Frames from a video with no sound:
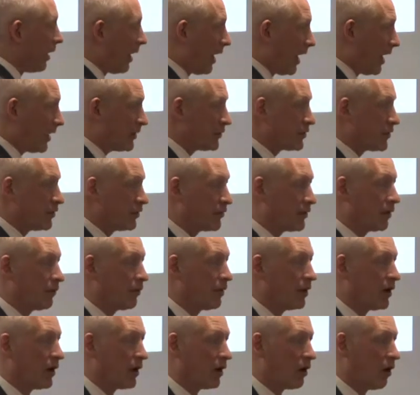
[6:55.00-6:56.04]
adds, in theory,
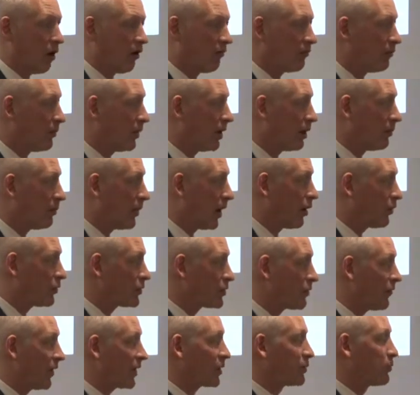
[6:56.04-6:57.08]
nearly 500,000 barrels
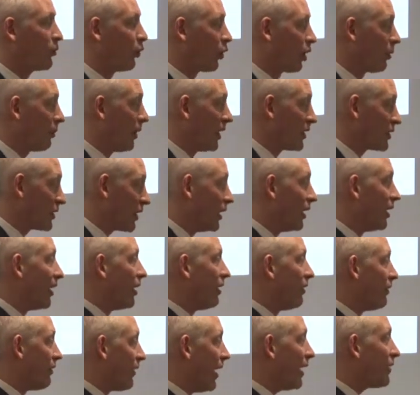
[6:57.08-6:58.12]
of export capacity.
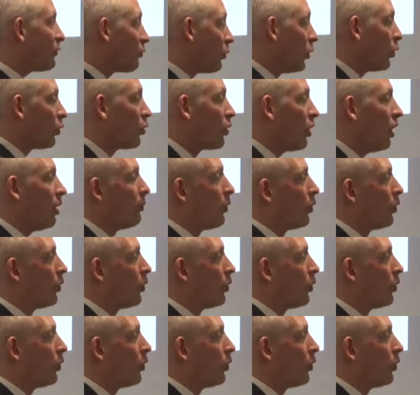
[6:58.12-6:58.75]
That will come